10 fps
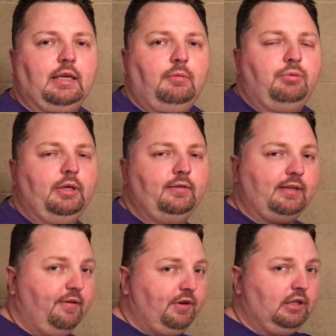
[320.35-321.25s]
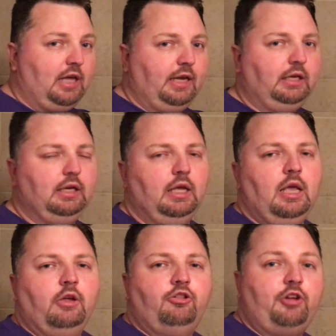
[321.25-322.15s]
it, please give it a like,
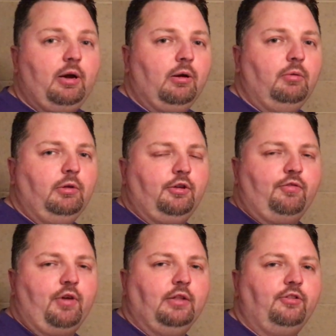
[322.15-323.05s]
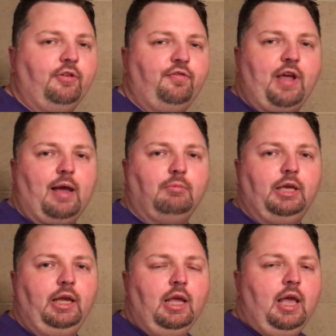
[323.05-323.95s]
share it with your friends and
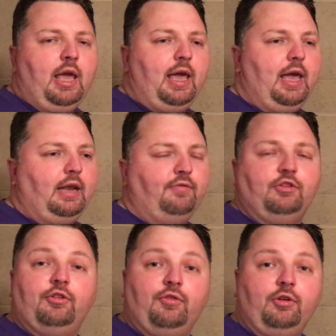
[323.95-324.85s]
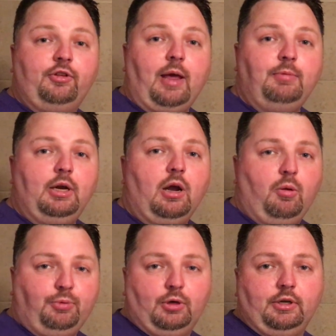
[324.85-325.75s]
family, and if it's your first time here, I
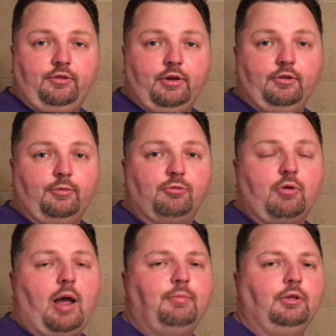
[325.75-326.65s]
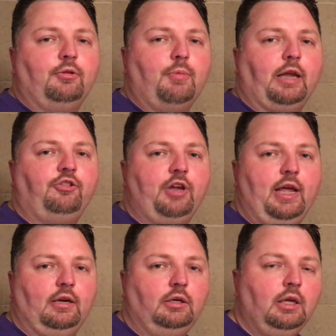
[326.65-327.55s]
hope you'll consider subscribing to my
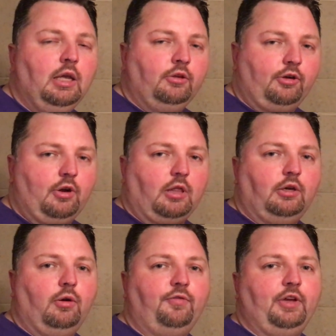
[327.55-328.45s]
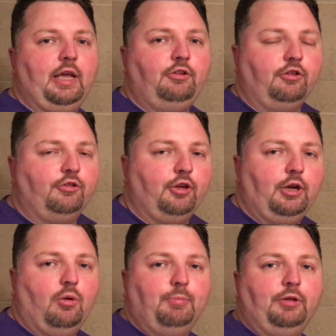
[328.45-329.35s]
channel. Turn on the notifications so you
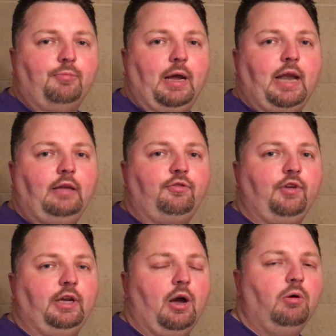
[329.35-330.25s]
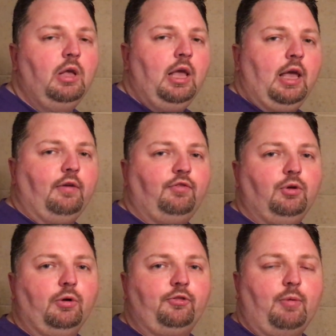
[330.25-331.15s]
don't miss my next video. And if
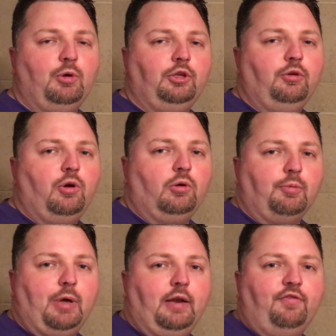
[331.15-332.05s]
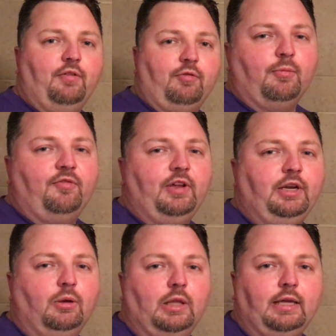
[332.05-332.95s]
you or someone you know can benefit from a
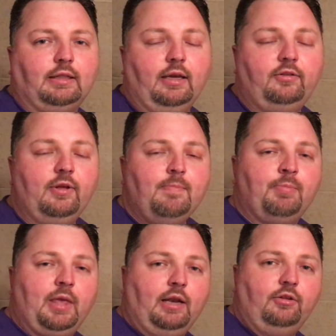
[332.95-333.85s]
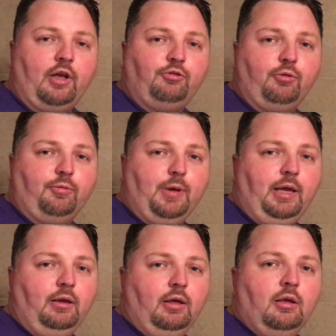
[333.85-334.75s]
video like this, get in touch with
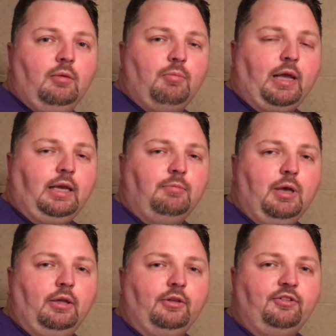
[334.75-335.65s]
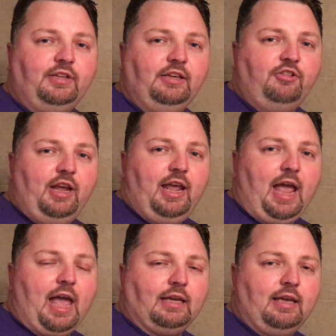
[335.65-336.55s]
me. My email is
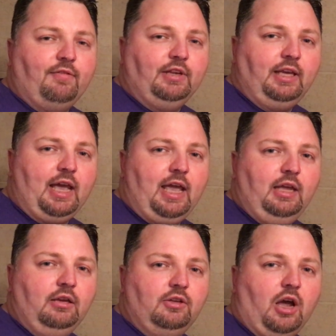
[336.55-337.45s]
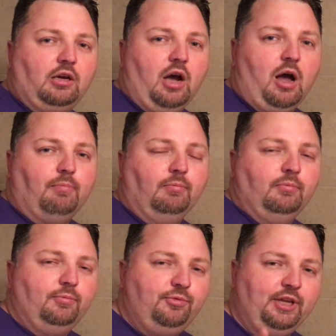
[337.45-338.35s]
dj@kevink.com.
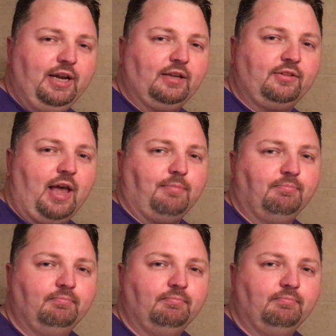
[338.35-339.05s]
See you next time.